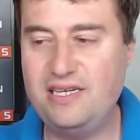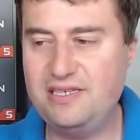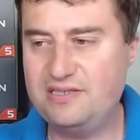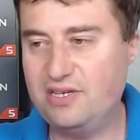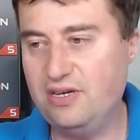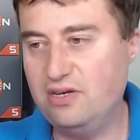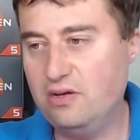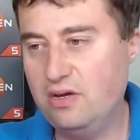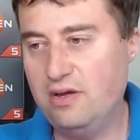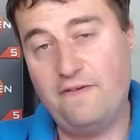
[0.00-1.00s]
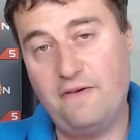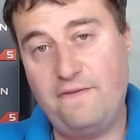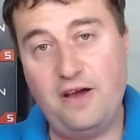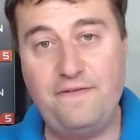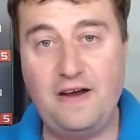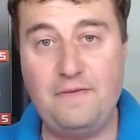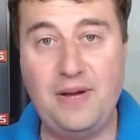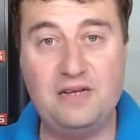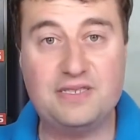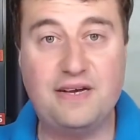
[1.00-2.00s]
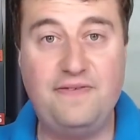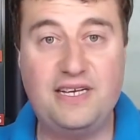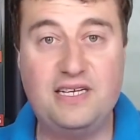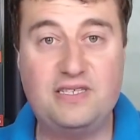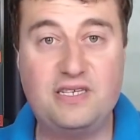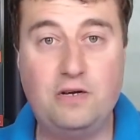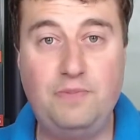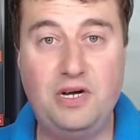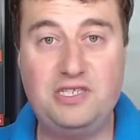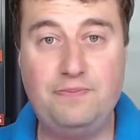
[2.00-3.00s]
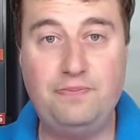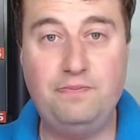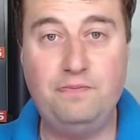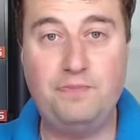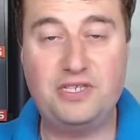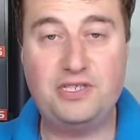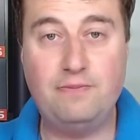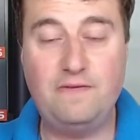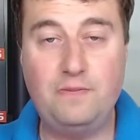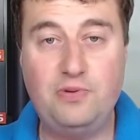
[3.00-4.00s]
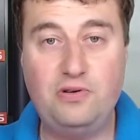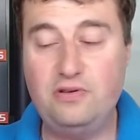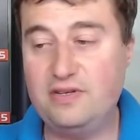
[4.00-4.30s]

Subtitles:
So for £35, I think it's a good budget motherboard.